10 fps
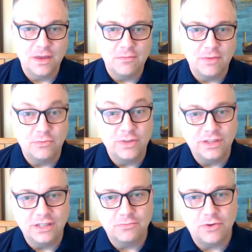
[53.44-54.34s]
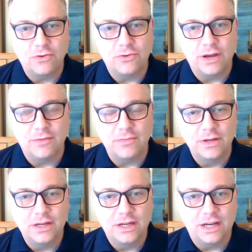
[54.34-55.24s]
But with this program,
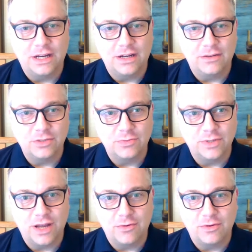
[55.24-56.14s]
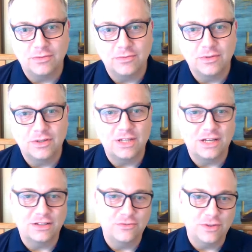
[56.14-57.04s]
which we're now
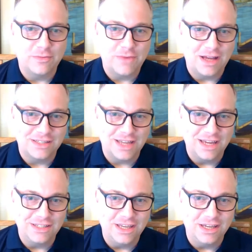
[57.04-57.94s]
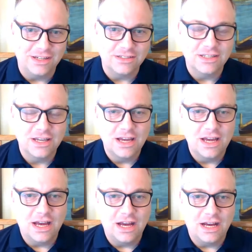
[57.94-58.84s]
conducting for the past 8 years,
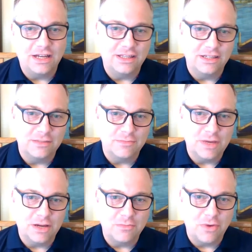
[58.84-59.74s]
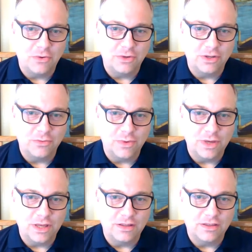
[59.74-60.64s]
there's a big component
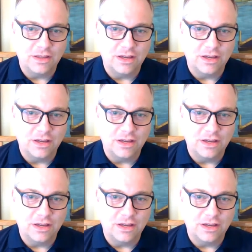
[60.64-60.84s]
with